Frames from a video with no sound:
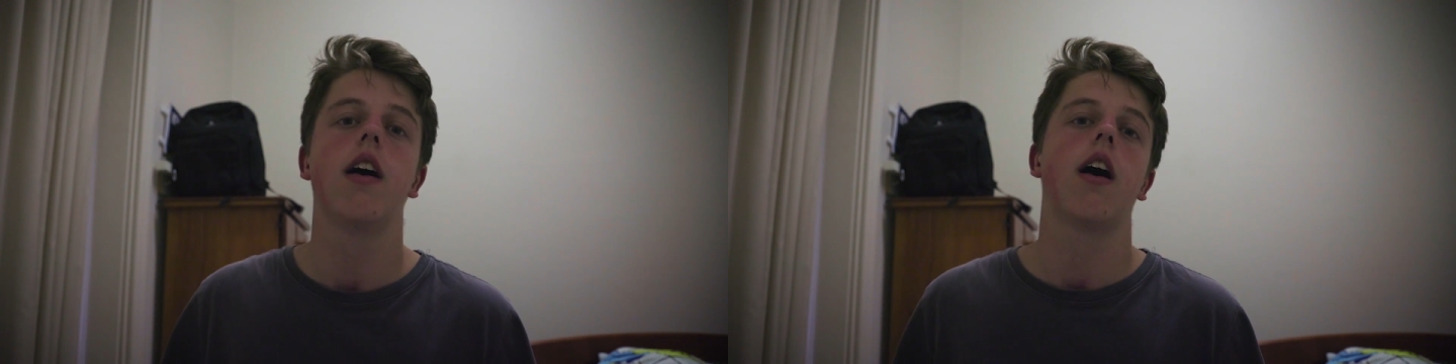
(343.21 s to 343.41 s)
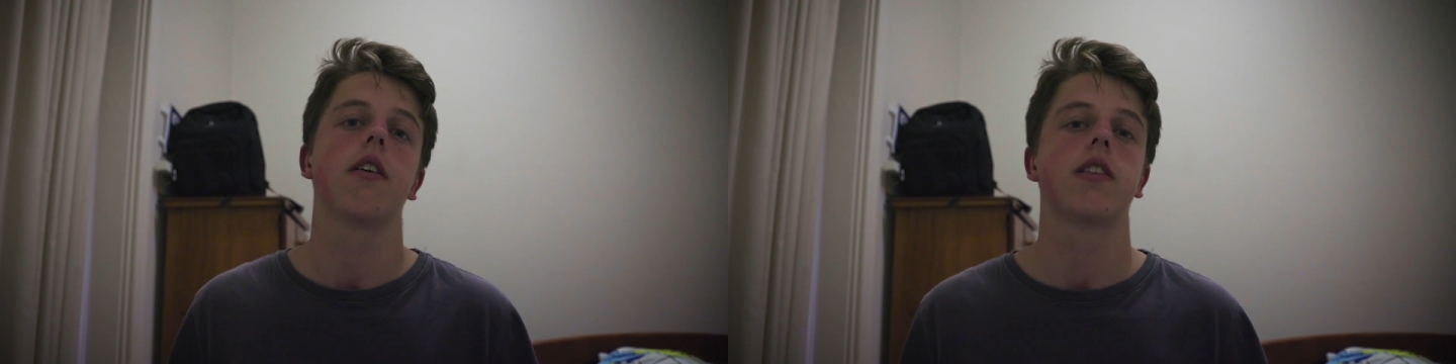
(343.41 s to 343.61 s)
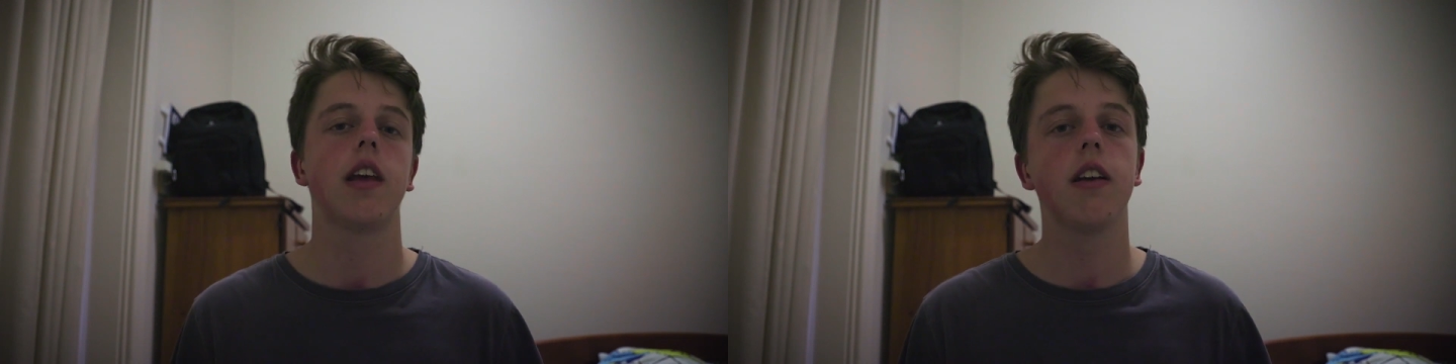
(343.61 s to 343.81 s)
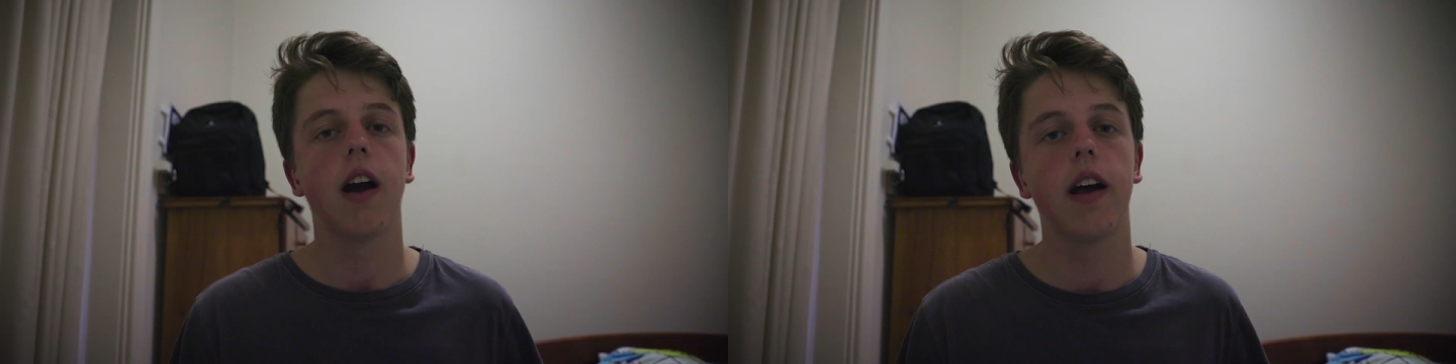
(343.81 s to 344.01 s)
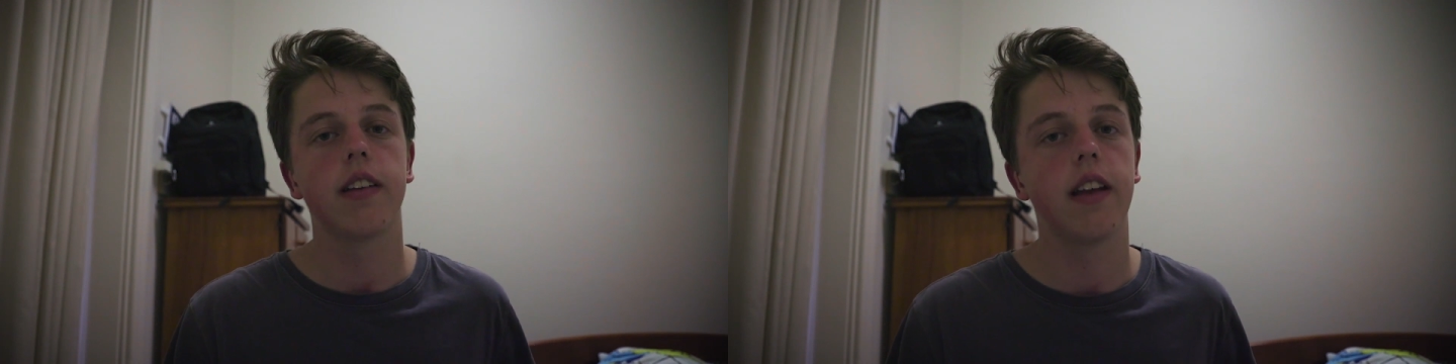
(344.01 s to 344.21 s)
I'll see you
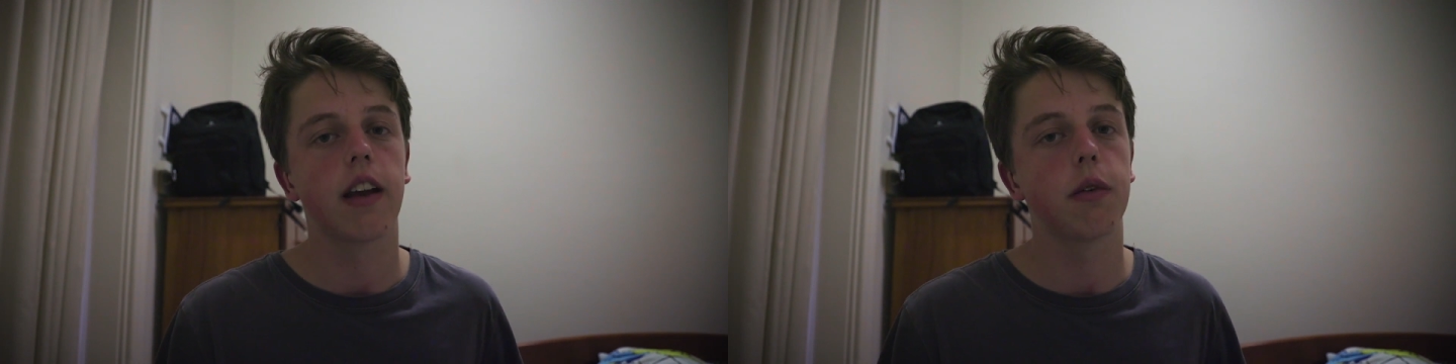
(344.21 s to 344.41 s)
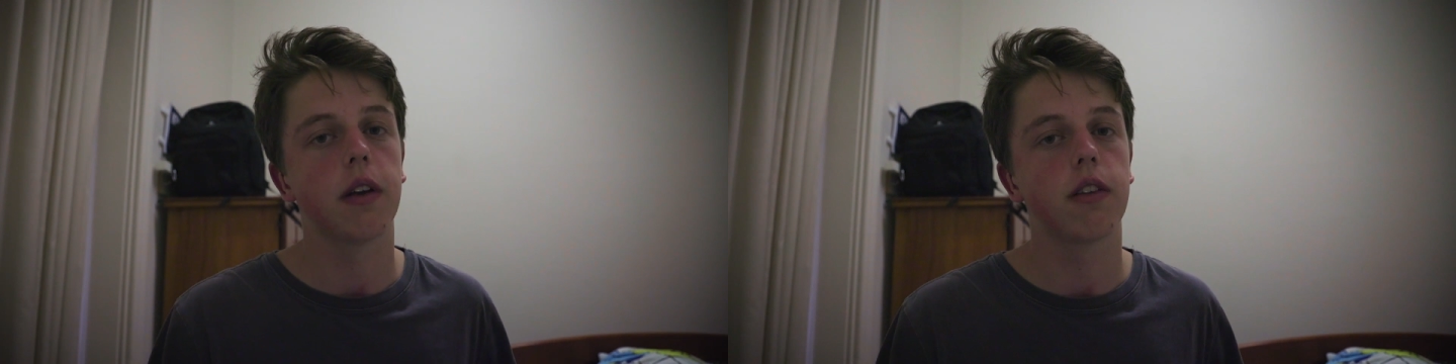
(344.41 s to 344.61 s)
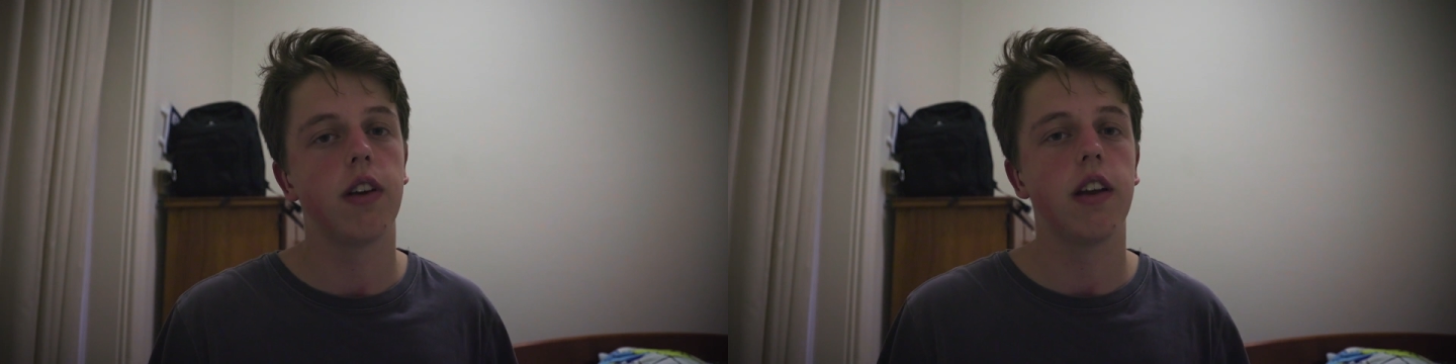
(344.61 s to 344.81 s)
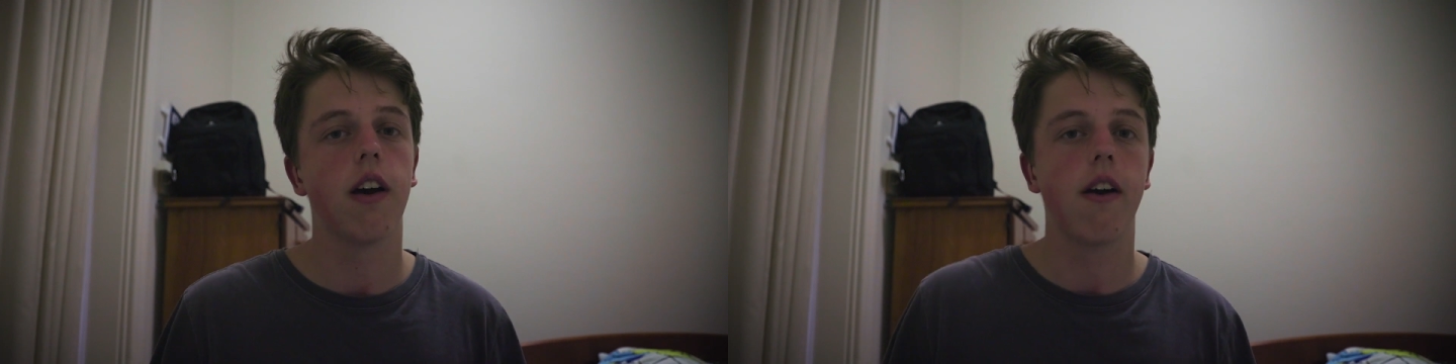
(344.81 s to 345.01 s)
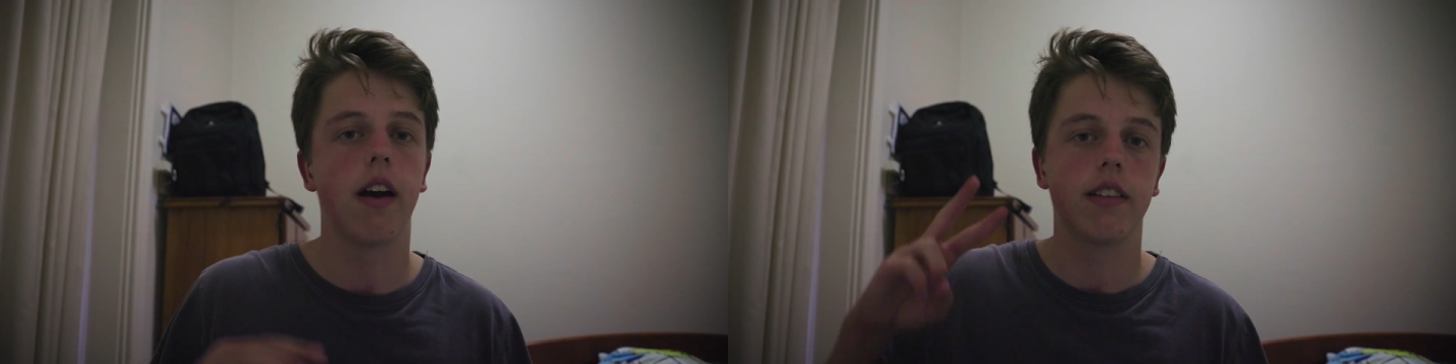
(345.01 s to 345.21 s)
guys in next week's
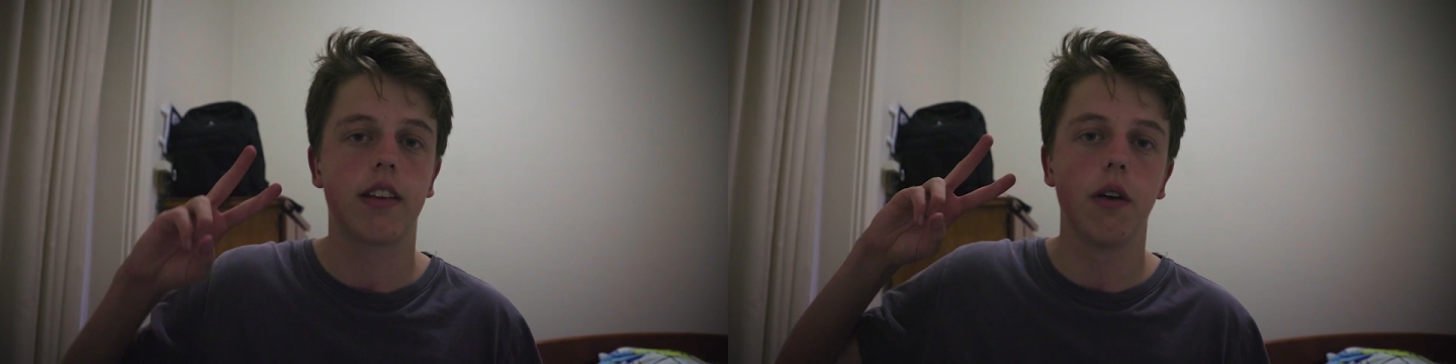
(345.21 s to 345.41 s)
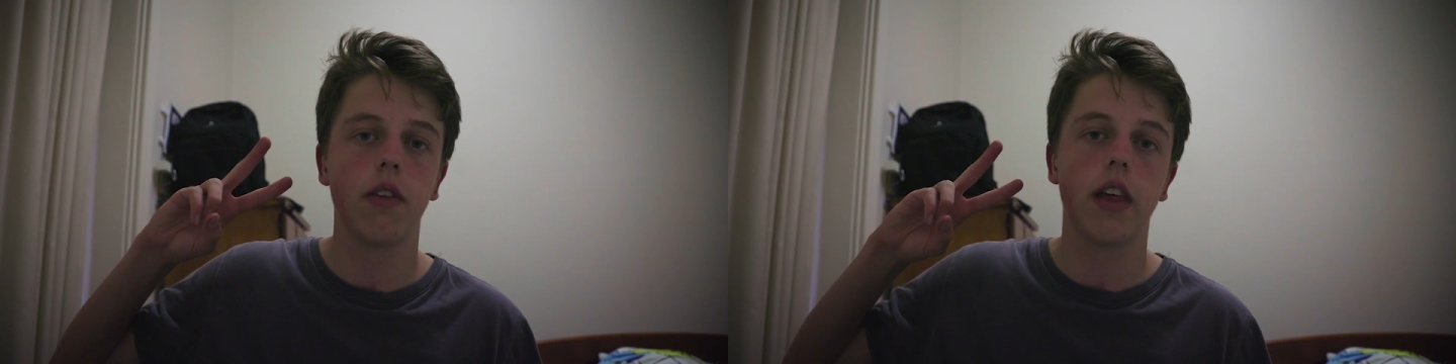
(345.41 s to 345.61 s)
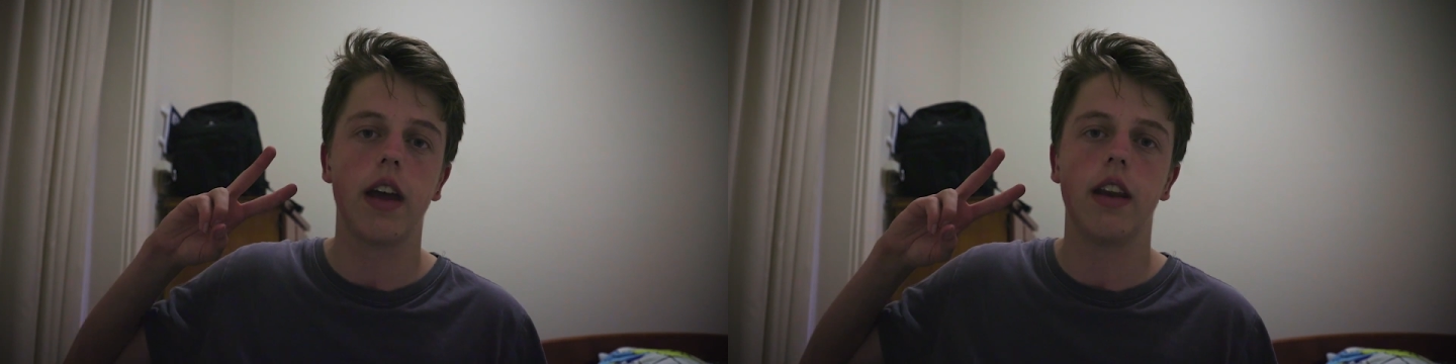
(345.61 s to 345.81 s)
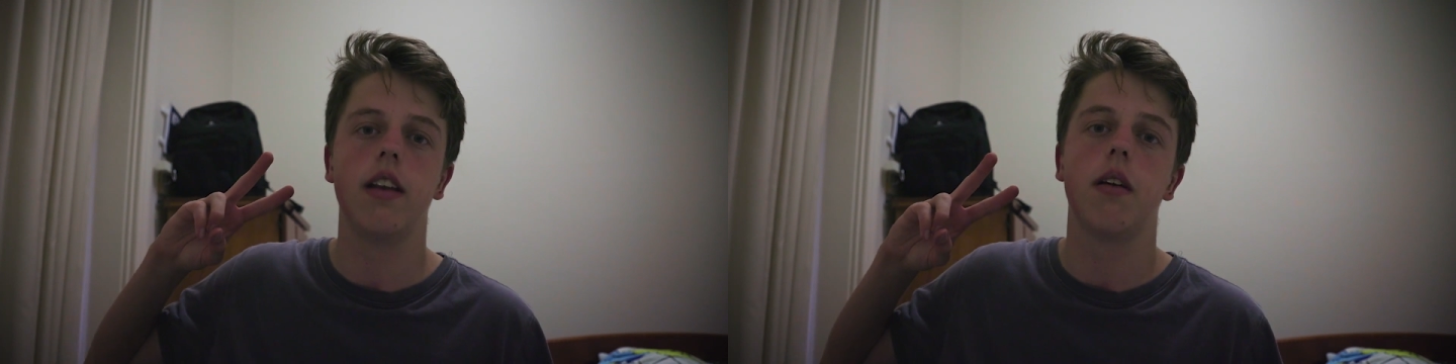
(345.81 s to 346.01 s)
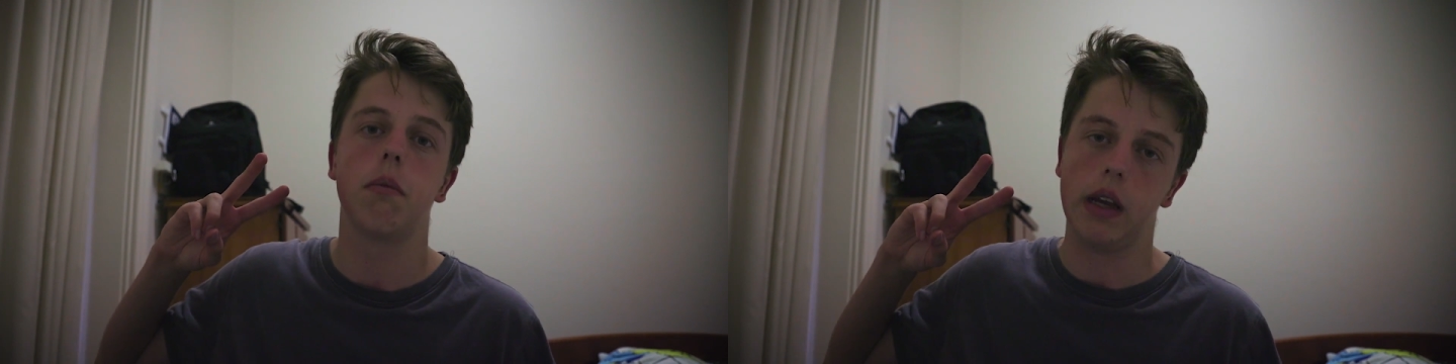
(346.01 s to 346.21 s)
video. Until
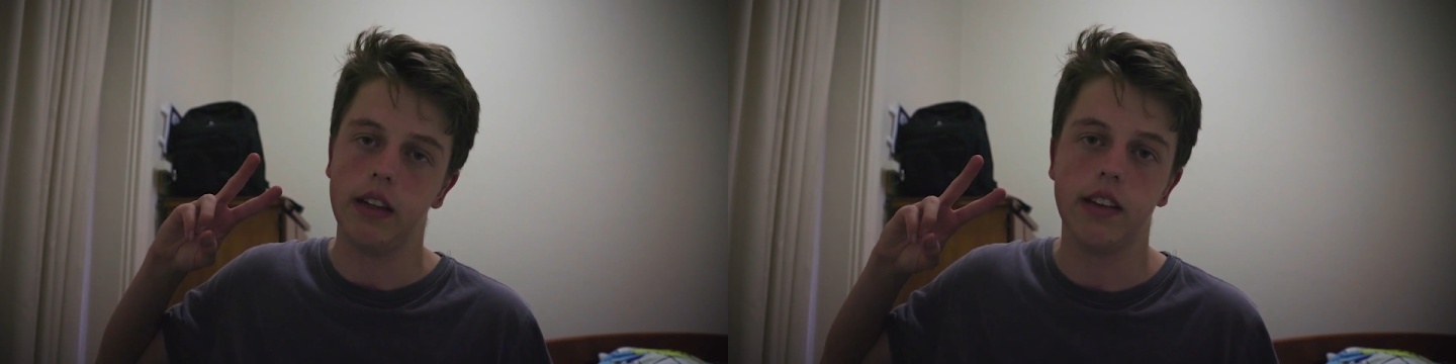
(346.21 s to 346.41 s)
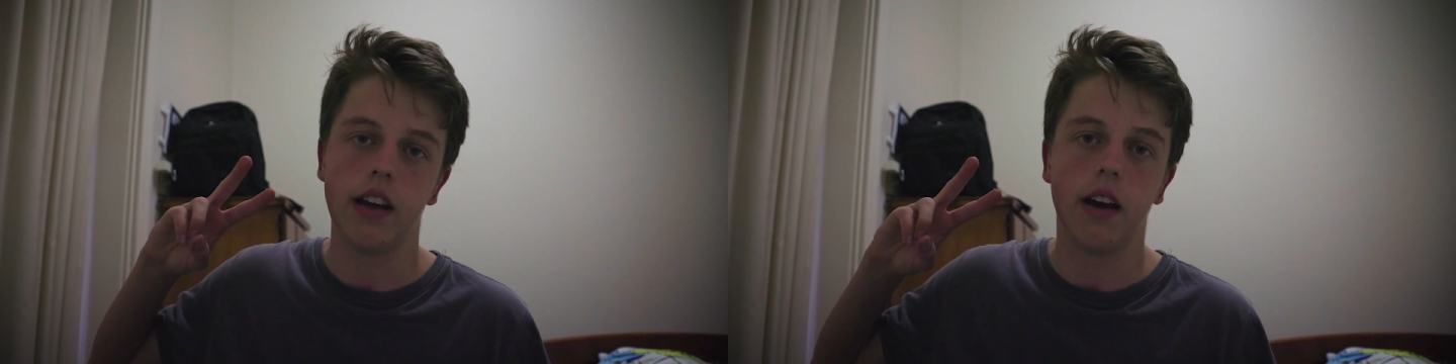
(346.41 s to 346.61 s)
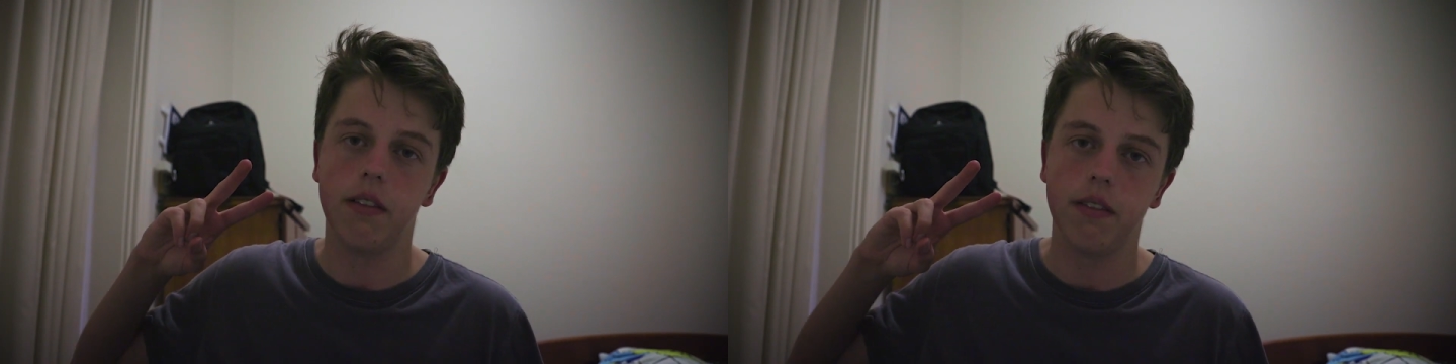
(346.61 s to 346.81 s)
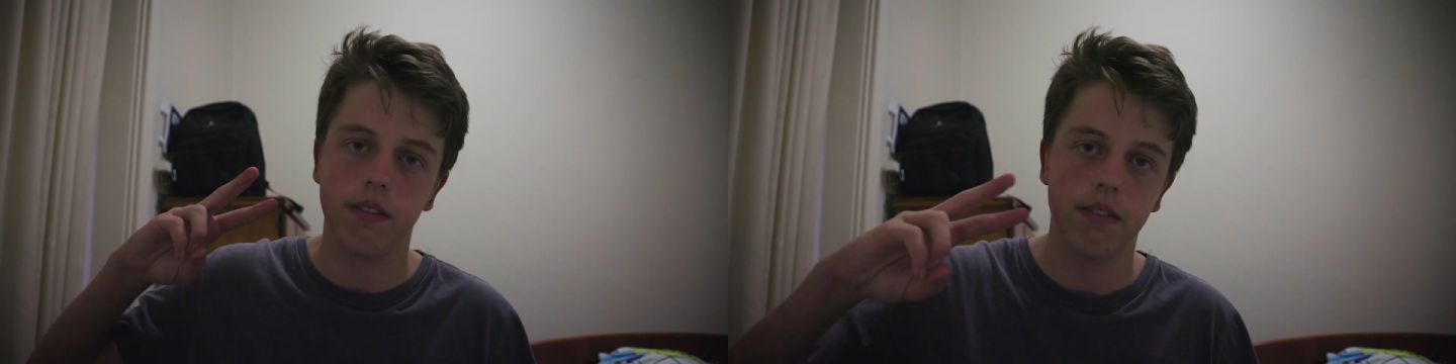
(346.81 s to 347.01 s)
then, peace out.